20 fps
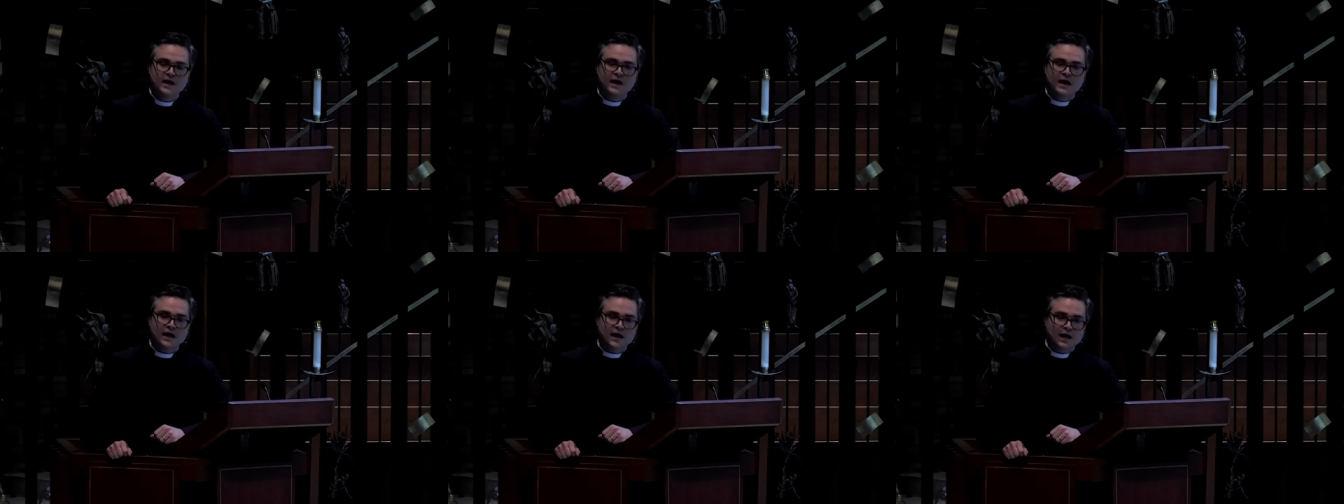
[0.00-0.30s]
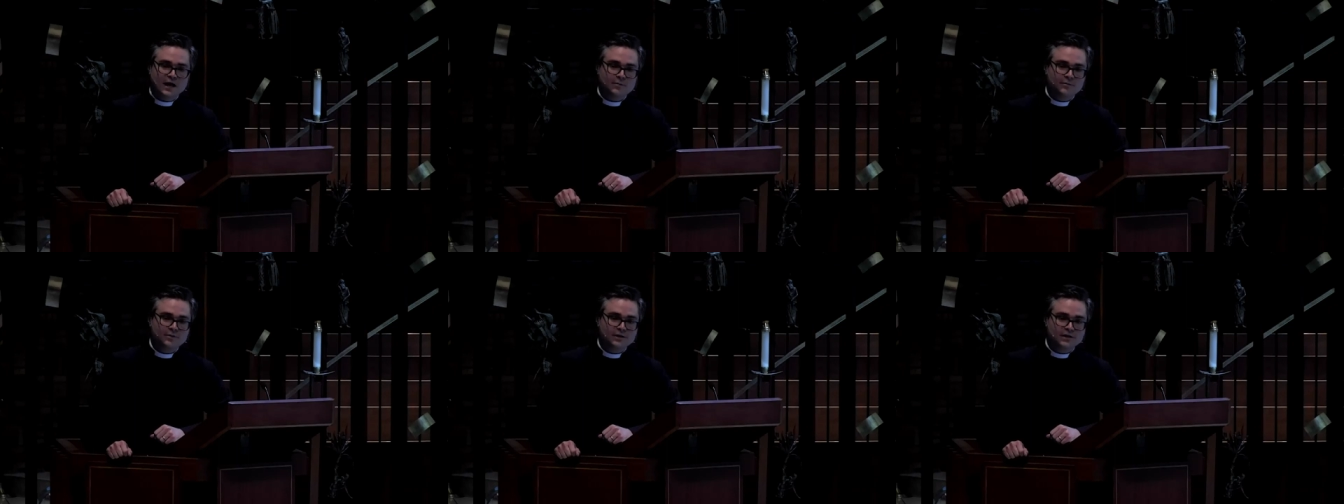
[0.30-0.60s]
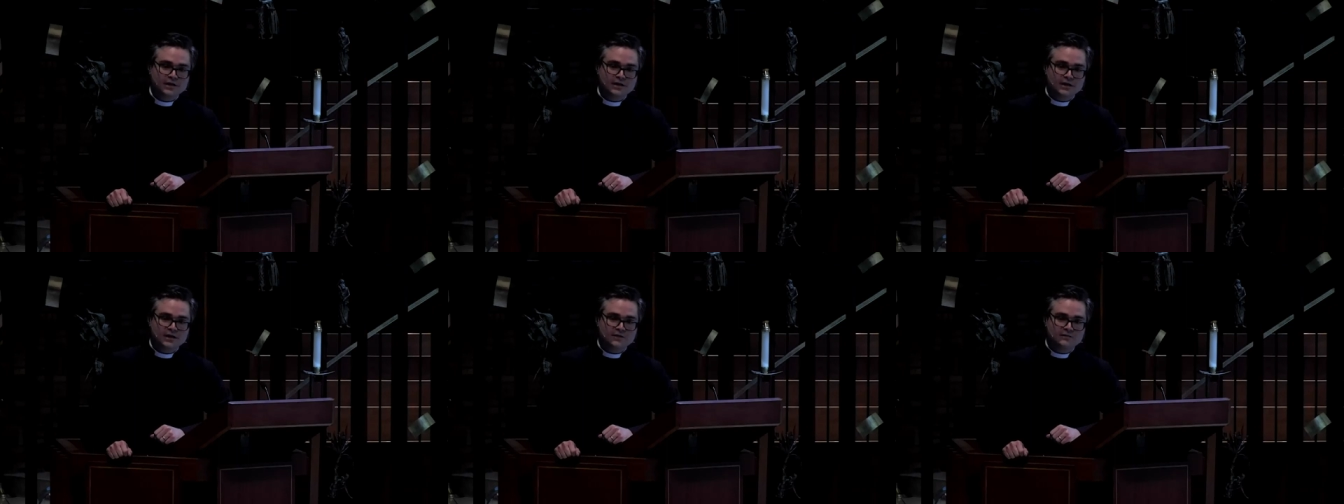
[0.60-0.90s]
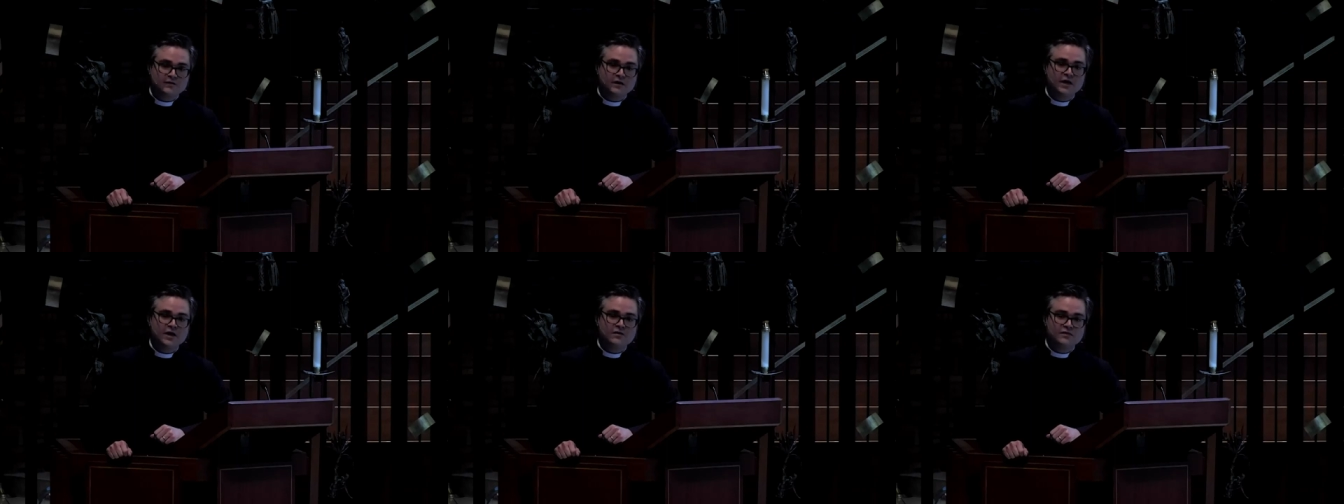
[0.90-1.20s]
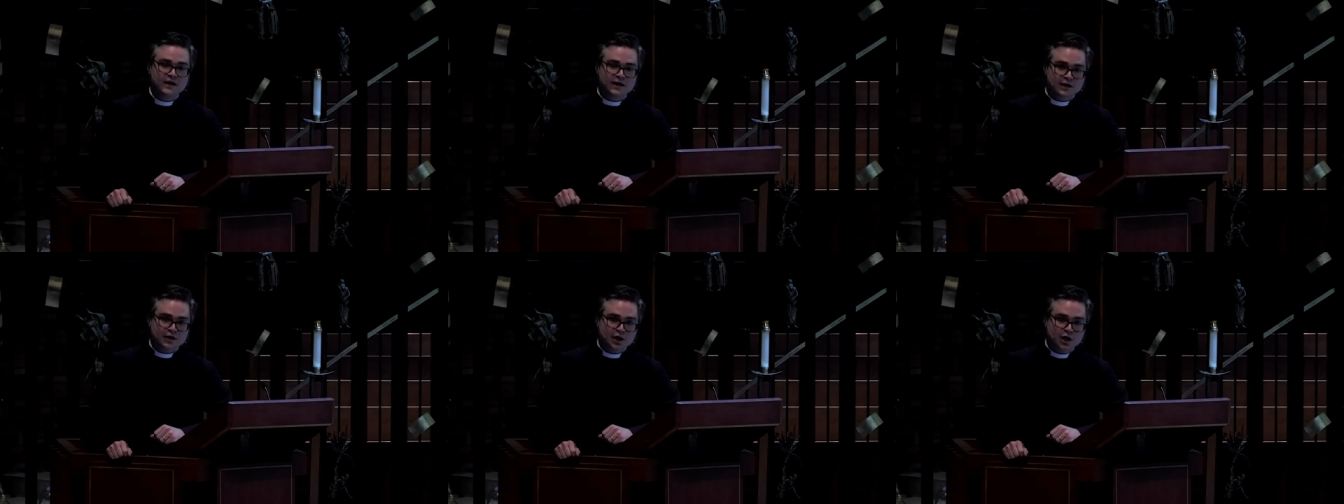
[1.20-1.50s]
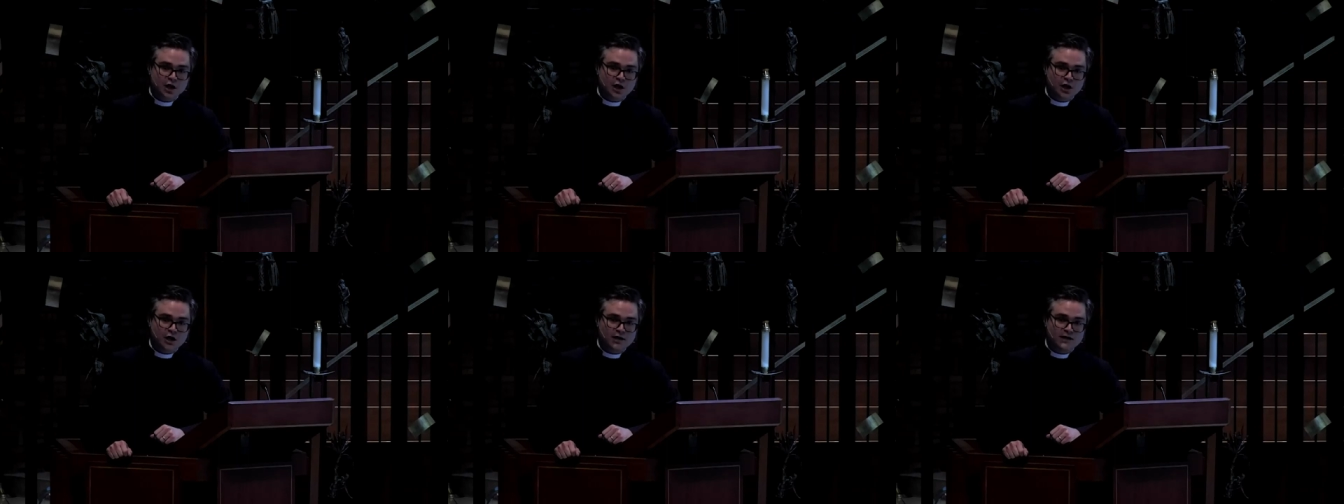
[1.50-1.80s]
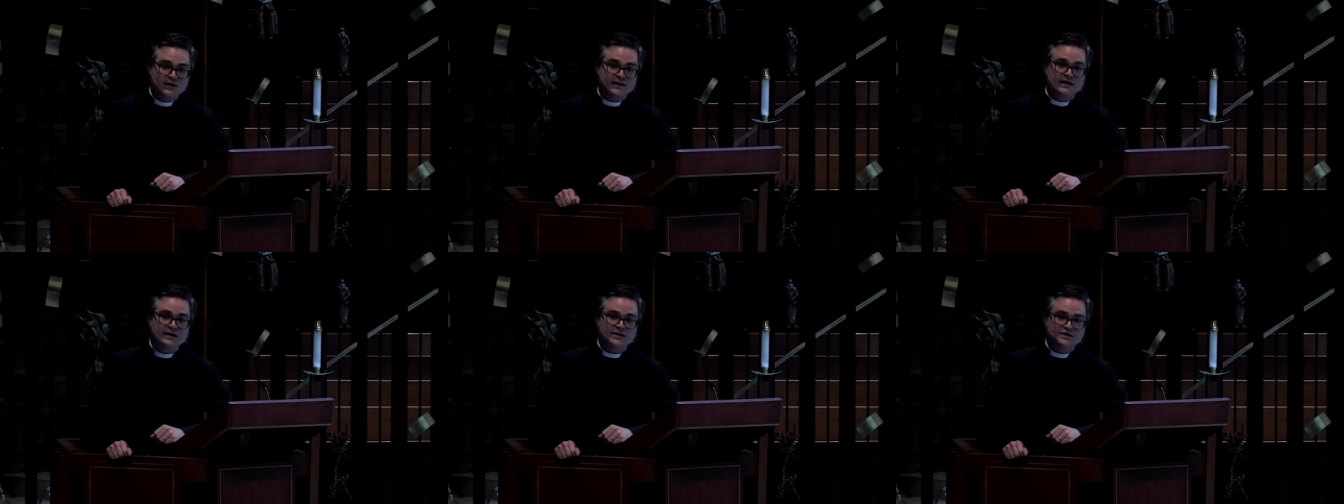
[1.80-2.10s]
I believe that God
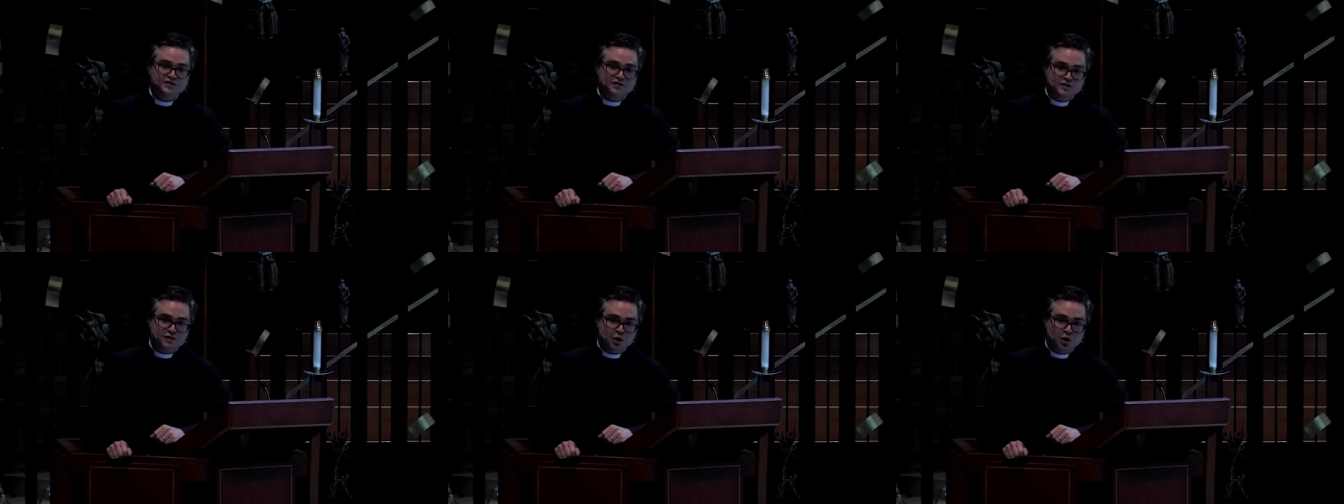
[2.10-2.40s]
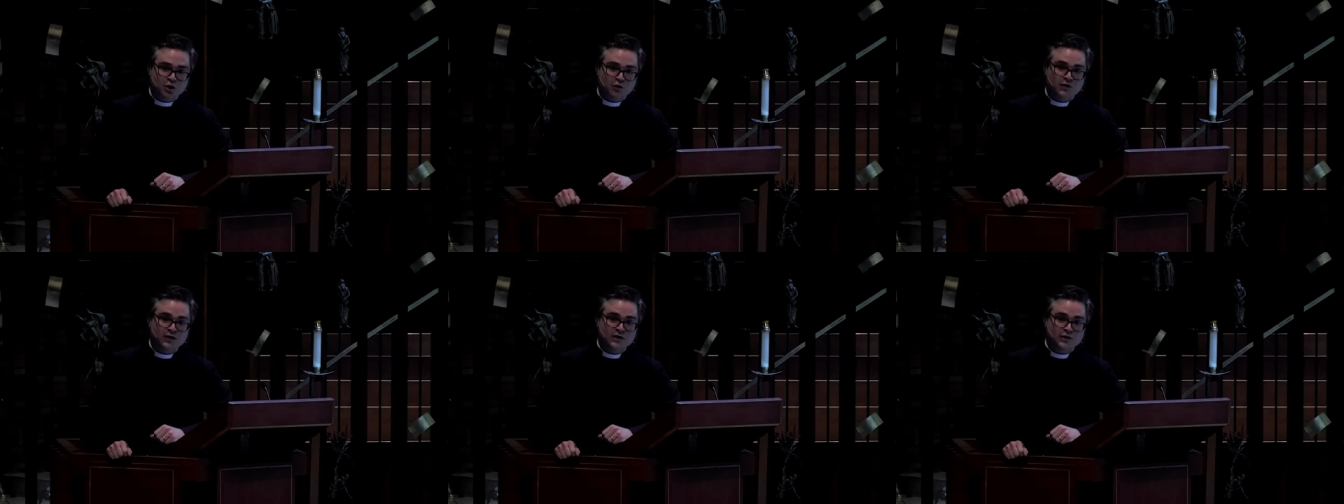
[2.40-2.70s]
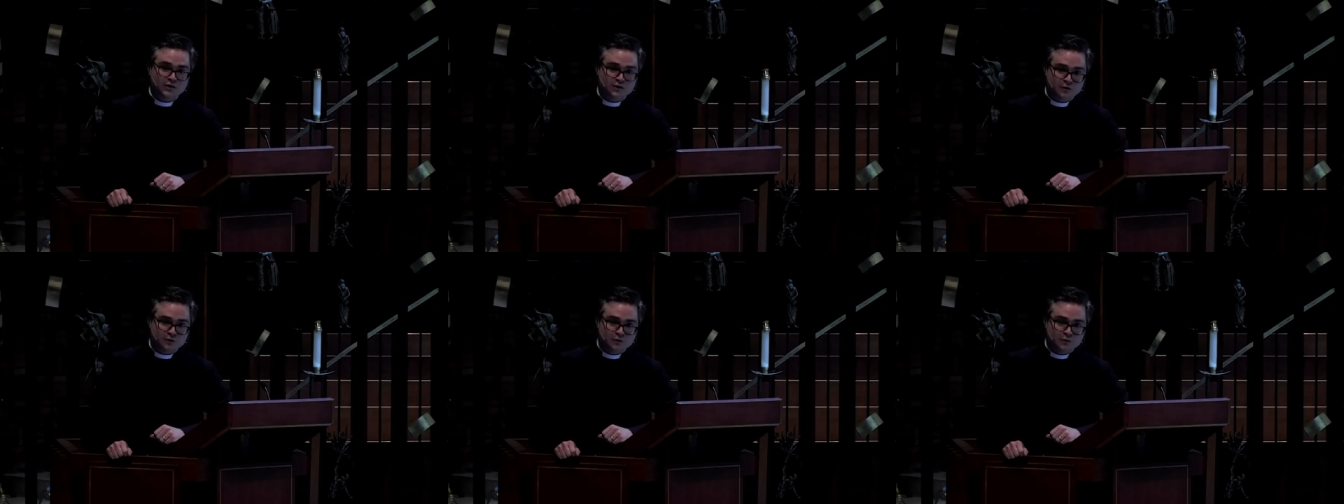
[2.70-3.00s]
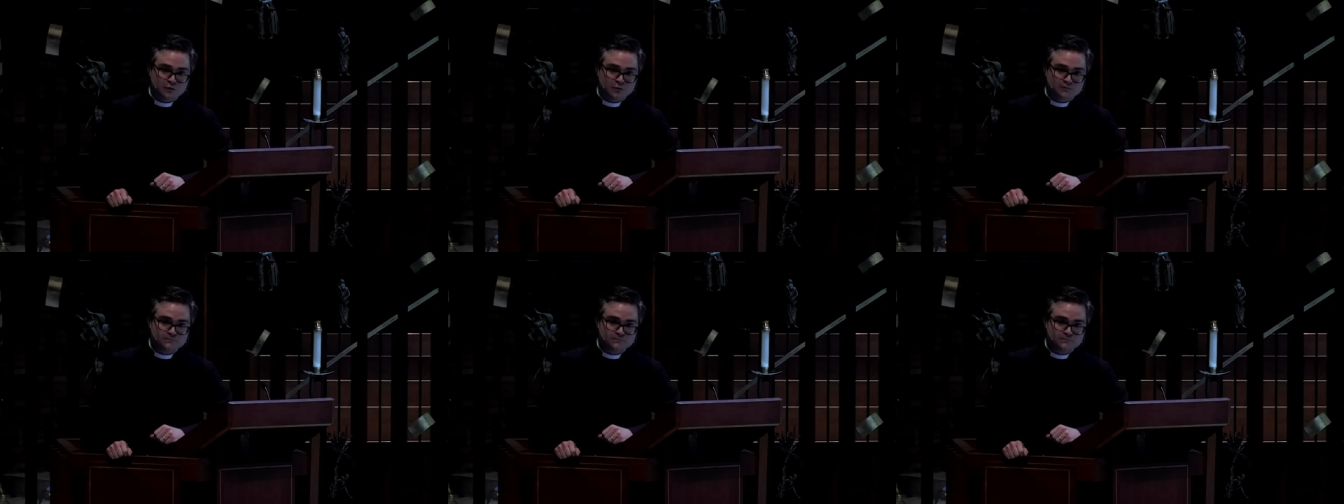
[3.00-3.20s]
is sorry too.